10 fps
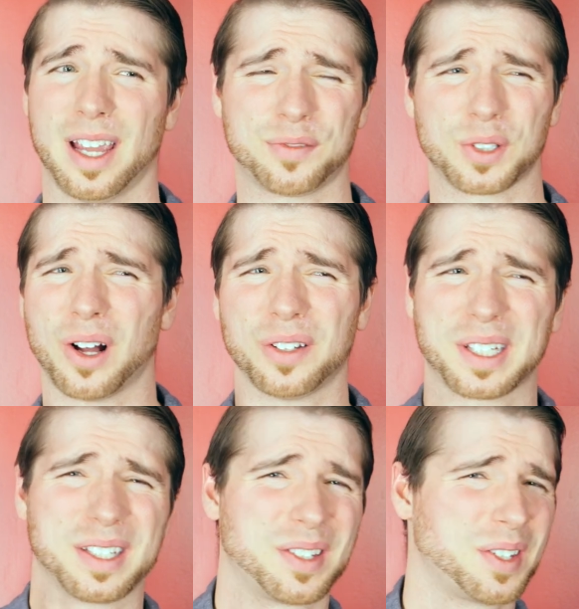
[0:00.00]
After all,
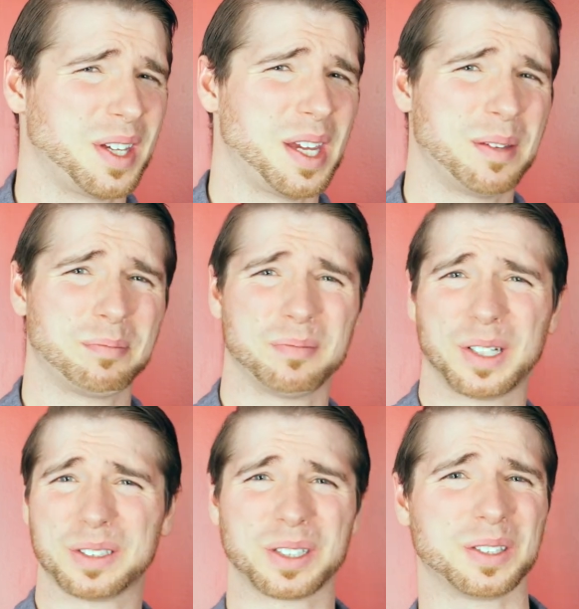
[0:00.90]
it could
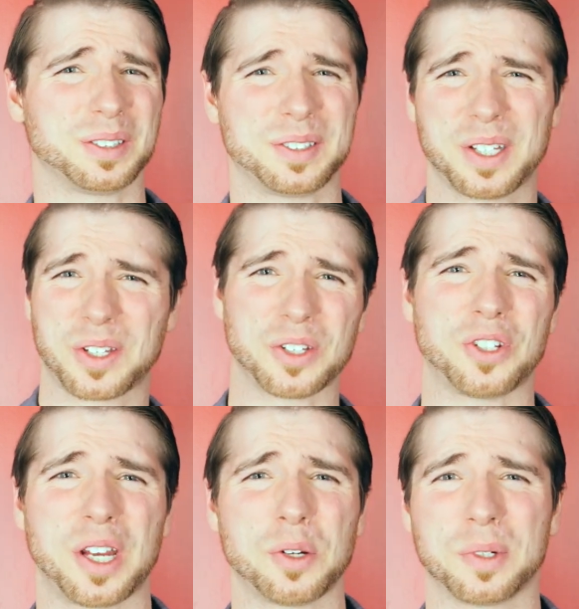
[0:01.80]
seem a little
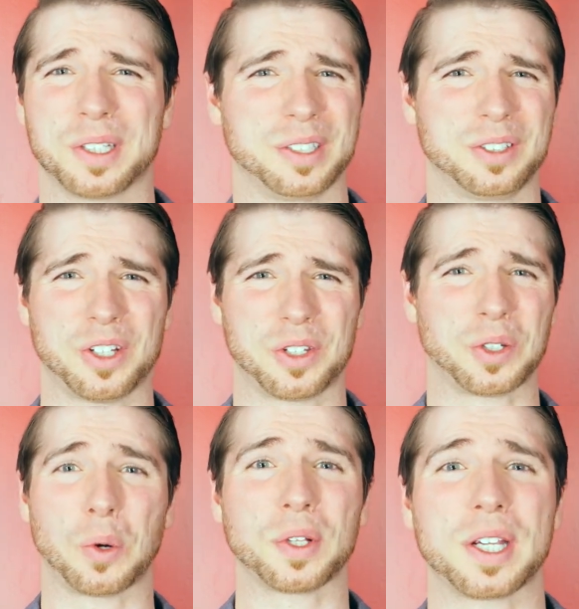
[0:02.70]
disingenuous to
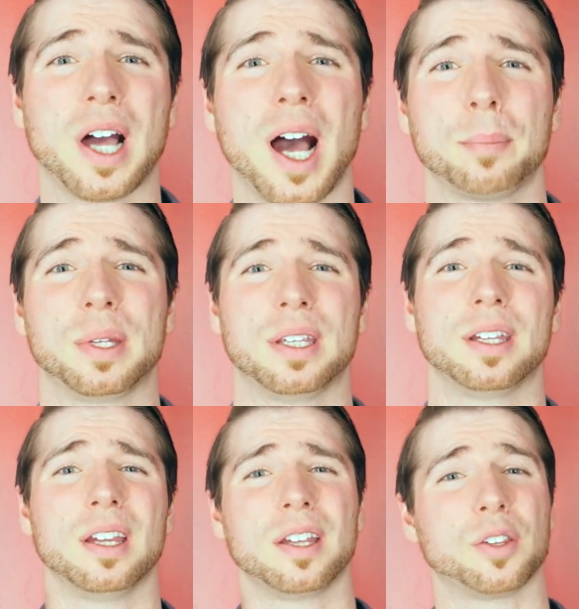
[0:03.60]
just totally
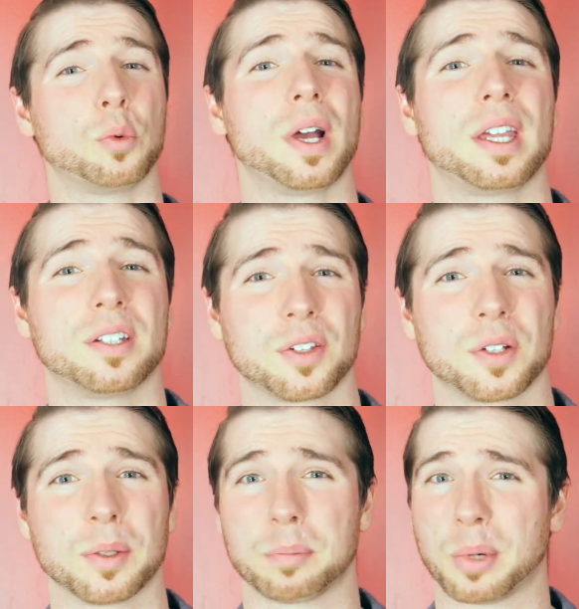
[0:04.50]
copy the way
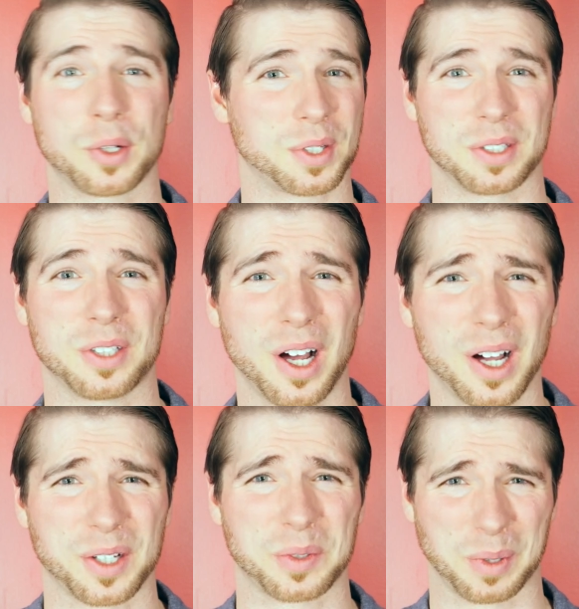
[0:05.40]
another person
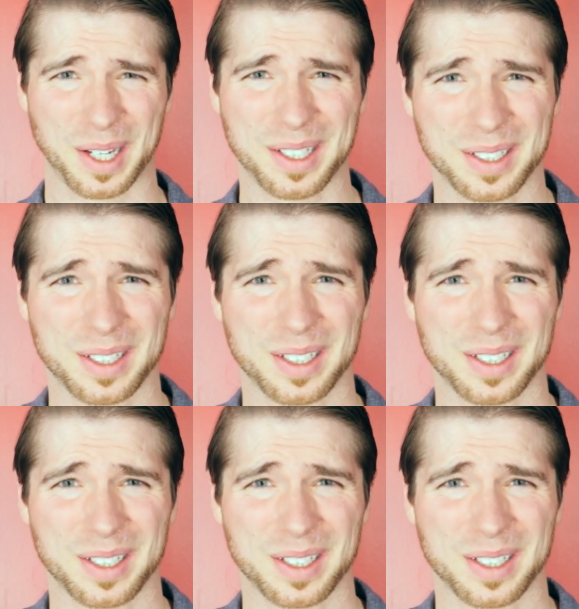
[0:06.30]
talks, right?